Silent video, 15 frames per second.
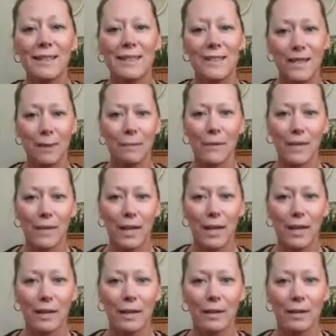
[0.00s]
same
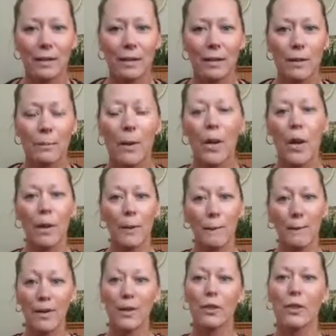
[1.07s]
thing, but on a
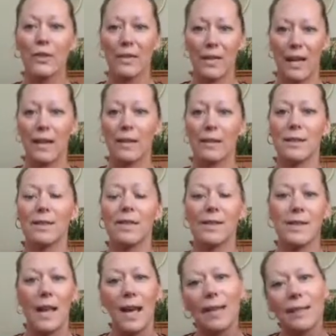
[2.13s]
bigger scale.
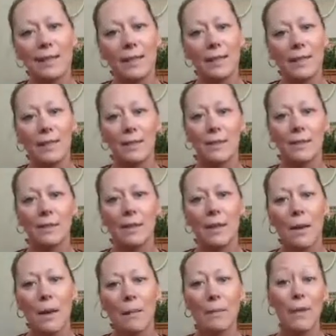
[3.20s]
Society is
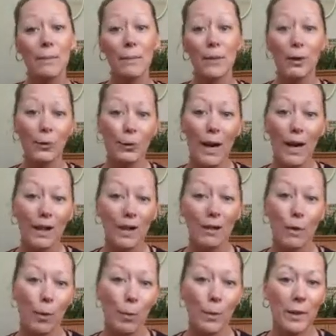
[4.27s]
maybe cracking
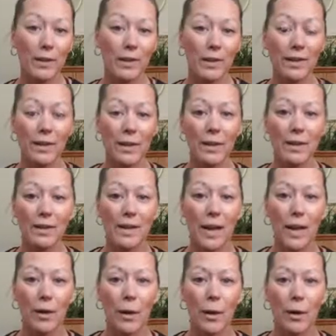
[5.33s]
open. The things
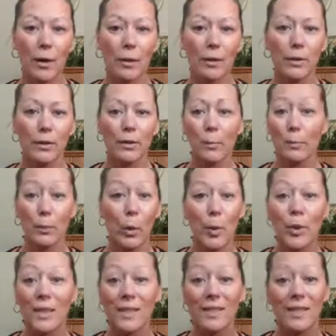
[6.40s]
that are the
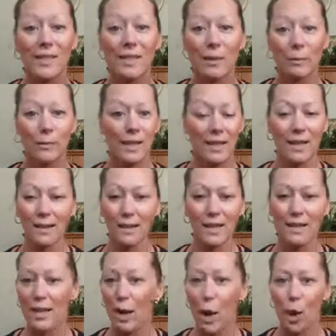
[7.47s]
broken systems and the things
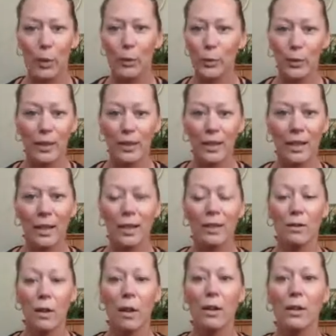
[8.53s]
that aren't working any
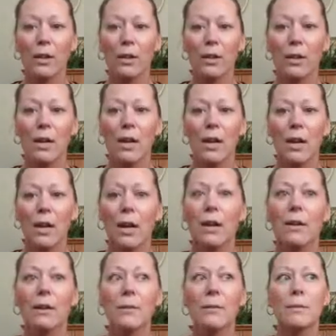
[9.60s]
longer
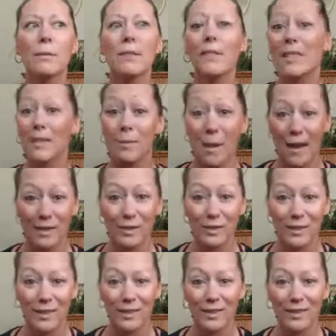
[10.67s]
are
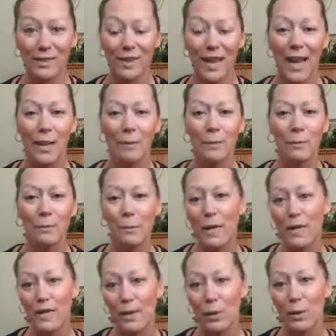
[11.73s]
dismantling and
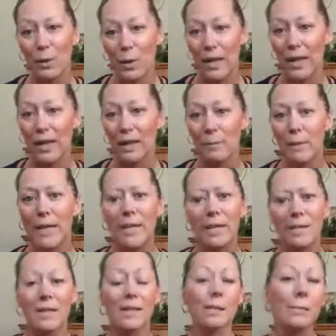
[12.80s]
making way, making
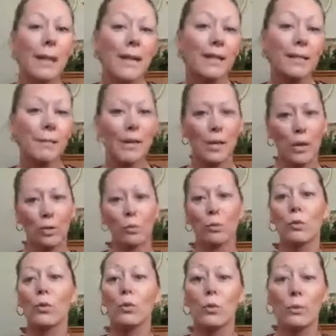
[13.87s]
space, making
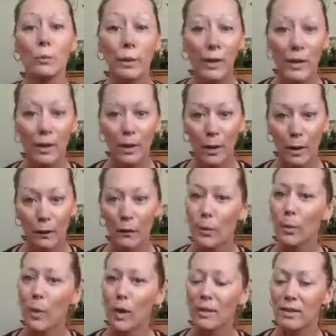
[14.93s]
room for
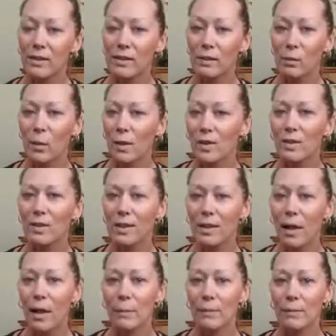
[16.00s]
what's to
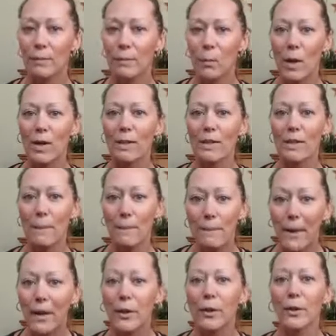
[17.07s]
come, what the
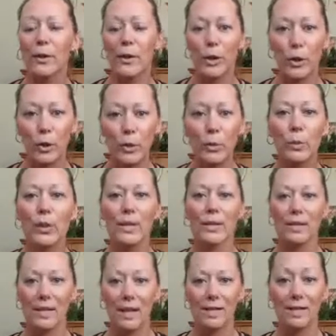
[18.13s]
better, the newness
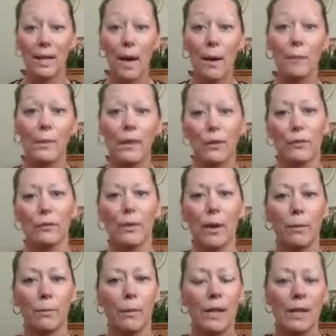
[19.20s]
that's coming
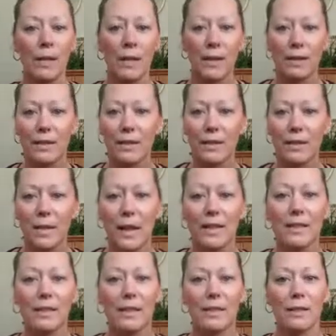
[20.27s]
from these
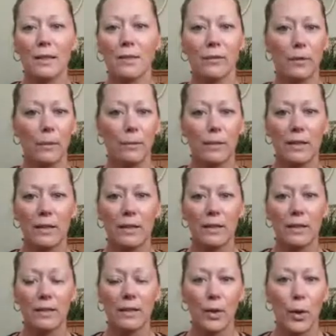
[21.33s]
lessons, from
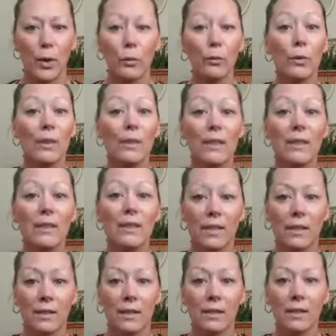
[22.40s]
these
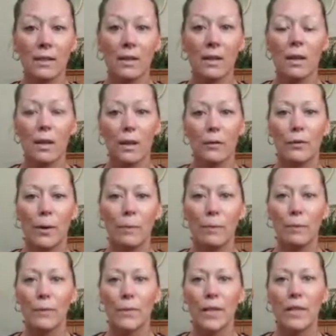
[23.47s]
releases,
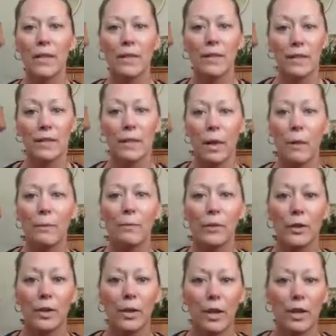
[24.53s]
from the
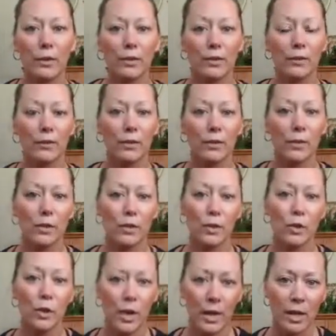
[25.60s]
discomfort of
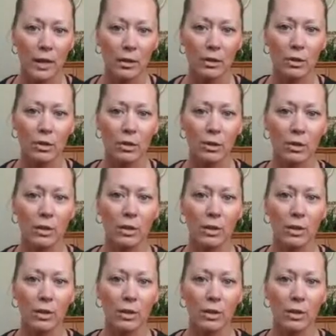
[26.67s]
change.